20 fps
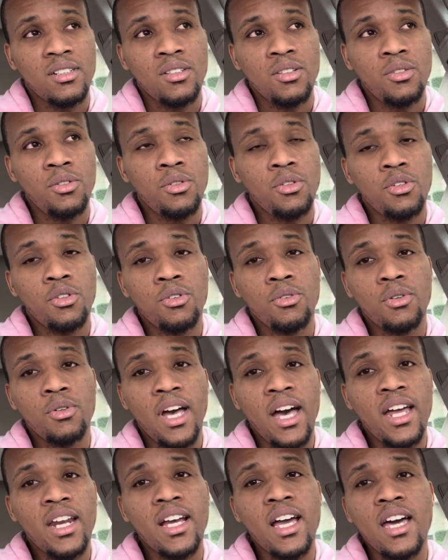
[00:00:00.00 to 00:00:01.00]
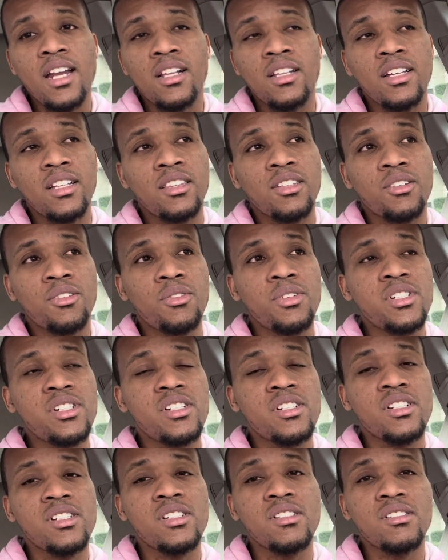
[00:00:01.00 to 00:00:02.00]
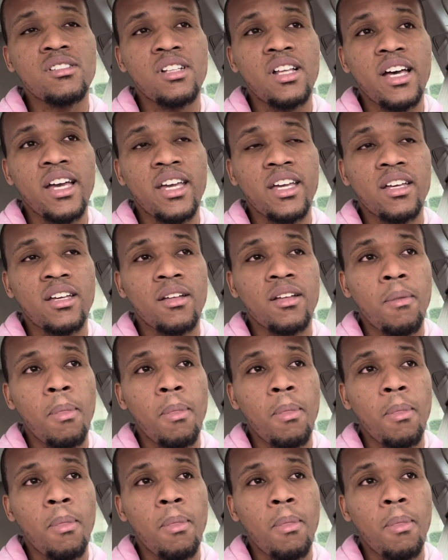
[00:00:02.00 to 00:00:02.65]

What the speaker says: you kind of got to let the Christians, like,